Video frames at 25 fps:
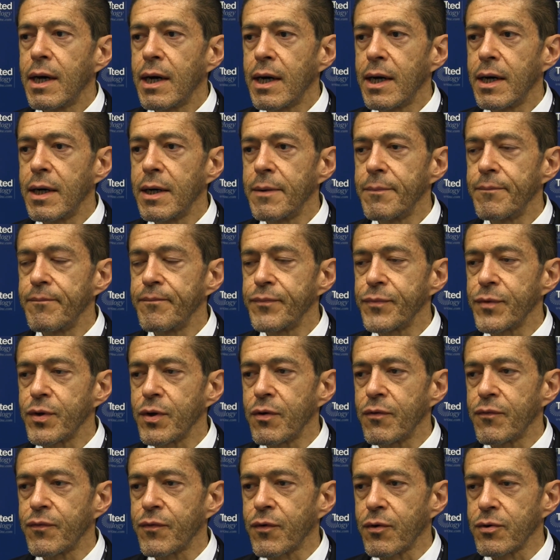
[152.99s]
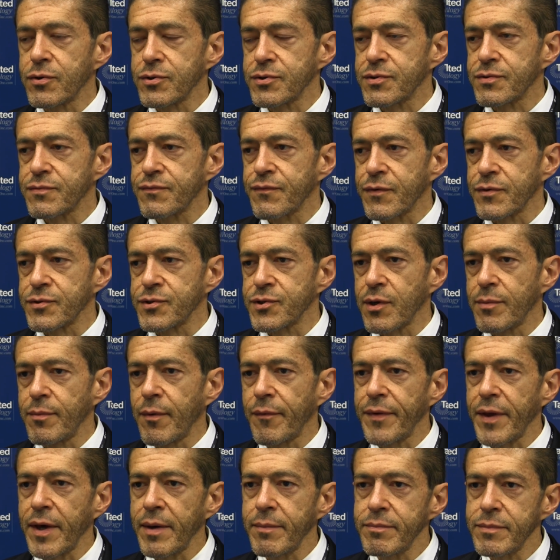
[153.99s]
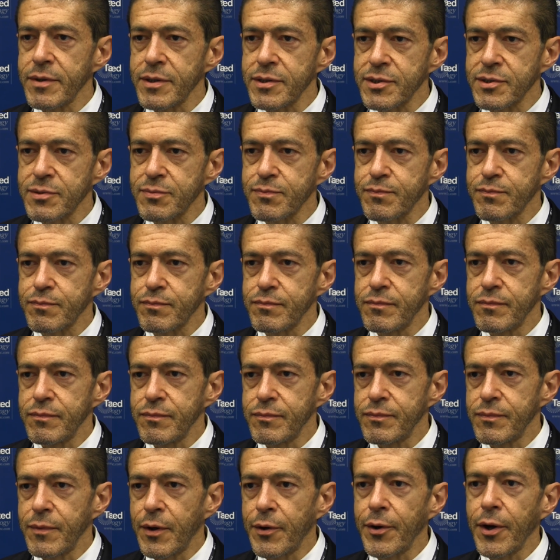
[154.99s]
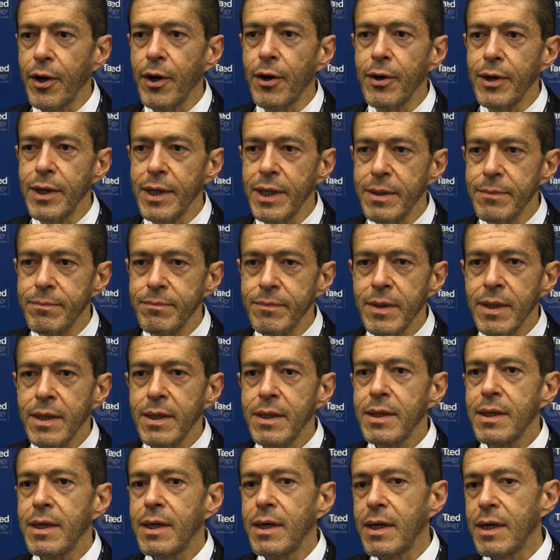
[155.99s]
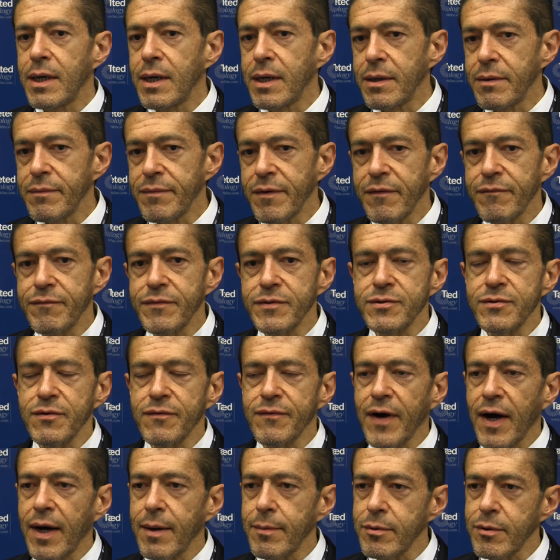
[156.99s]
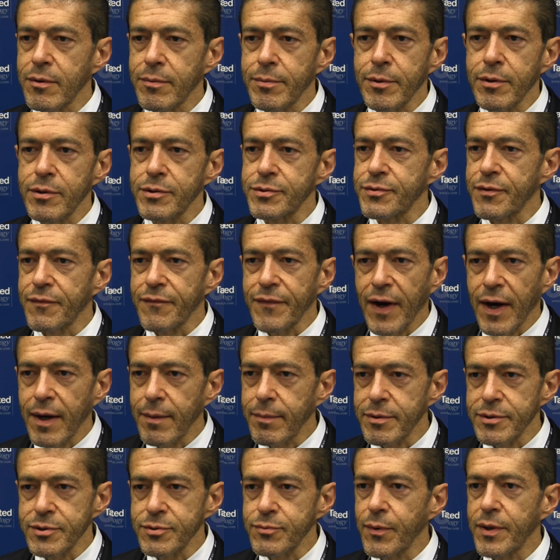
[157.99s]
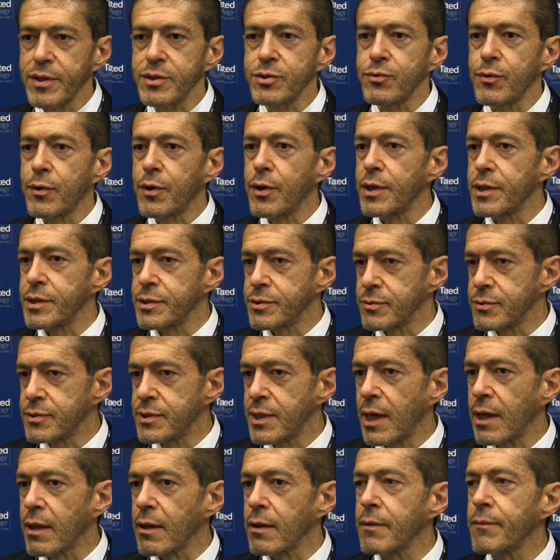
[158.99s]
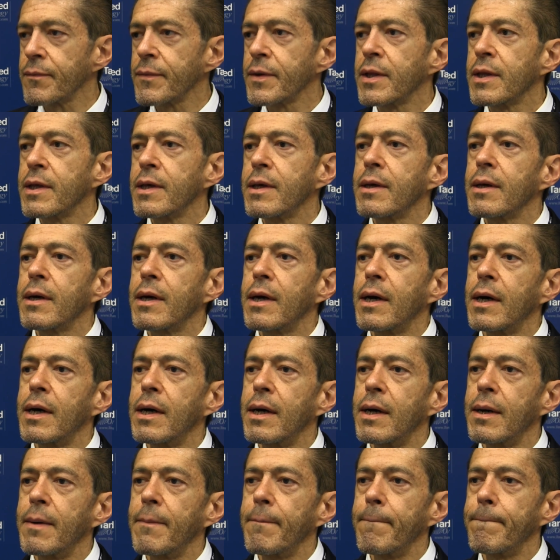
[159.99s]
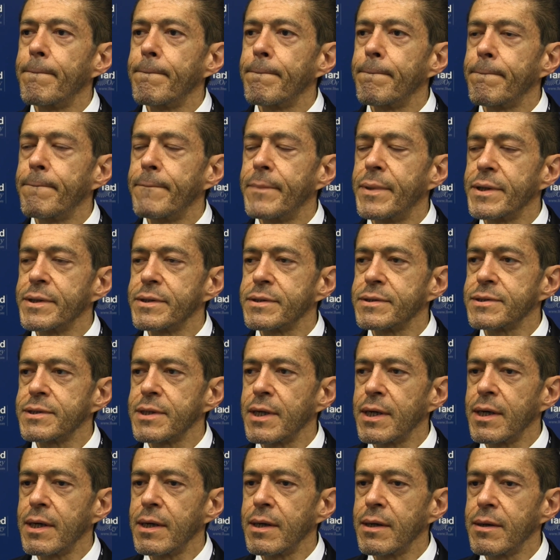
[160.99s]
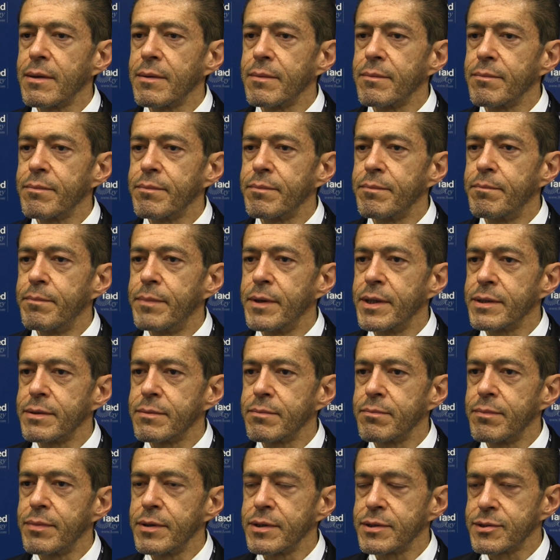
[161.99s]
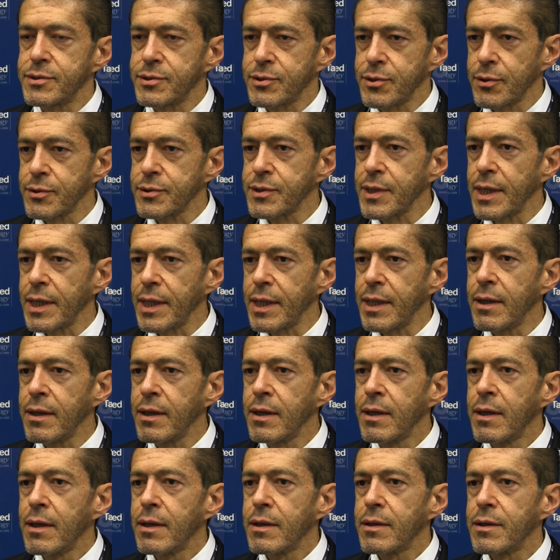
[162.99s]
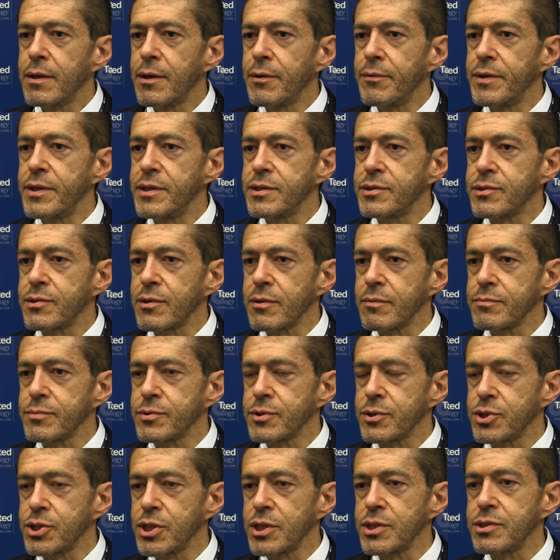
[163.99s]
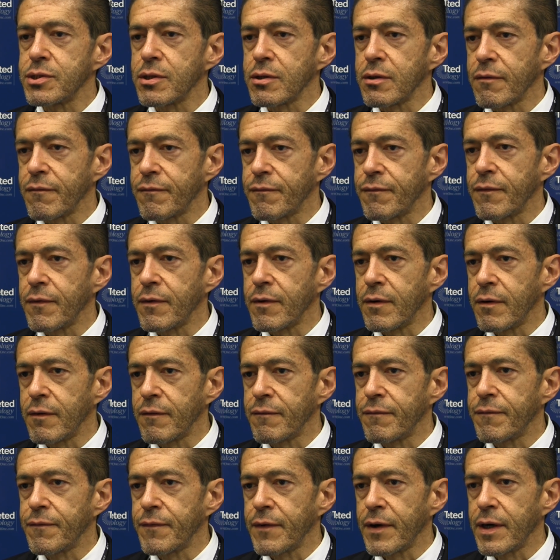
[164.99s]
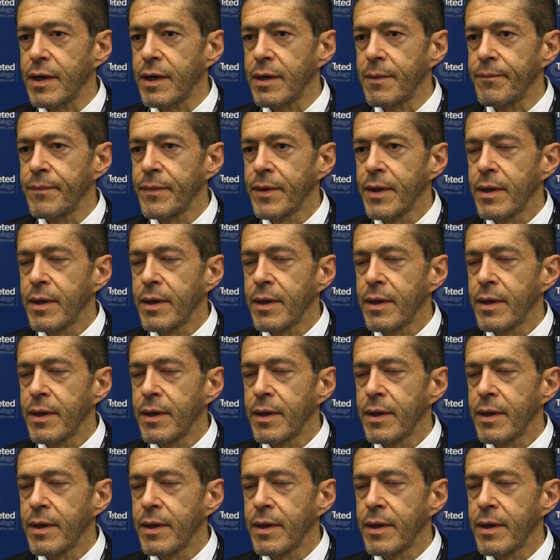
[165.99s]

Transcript: Um, of course, for some of them, it's very early. Uh, event-free survival, overall survival, is way too early to tell. Um, but uh, but but certainly there is some suggestion of of uh,